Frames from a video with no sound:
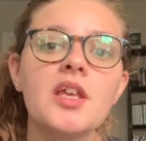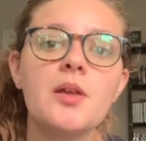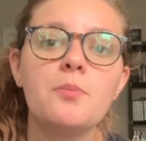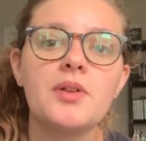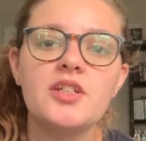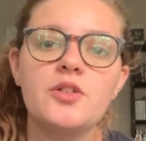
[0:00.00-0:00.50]

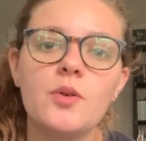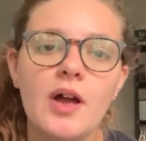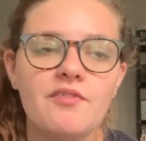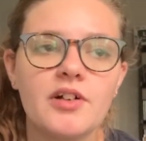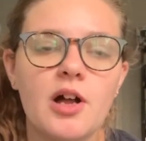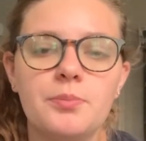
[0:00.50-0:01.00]
But I do have
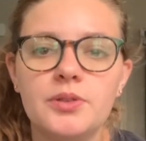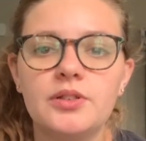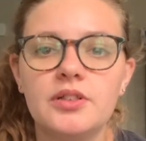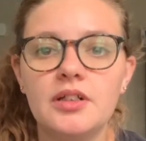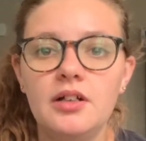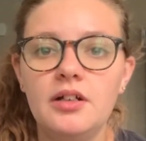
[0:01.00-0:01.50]
a
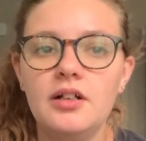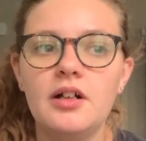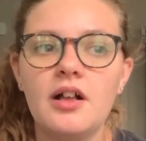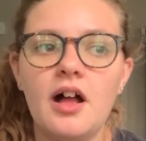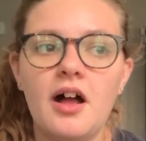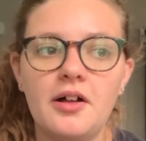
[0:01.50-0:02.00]
couple
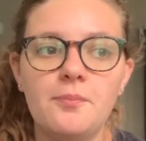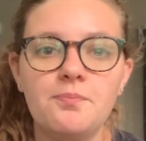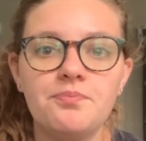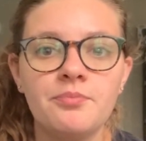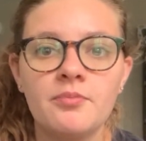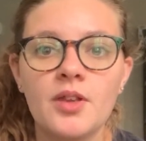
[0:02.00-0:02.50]

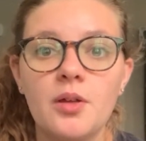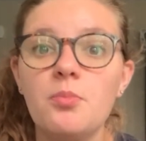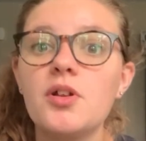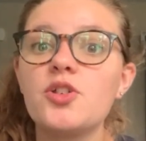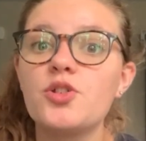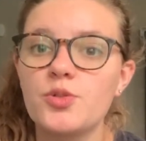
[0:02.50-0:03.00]

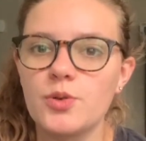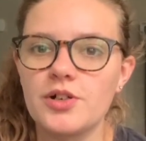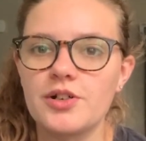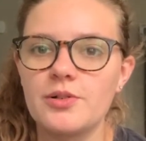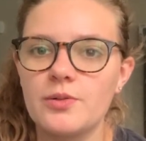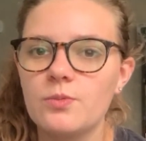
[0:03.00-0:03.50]
much
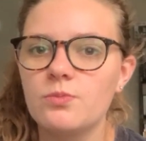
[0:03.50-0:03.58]
shorter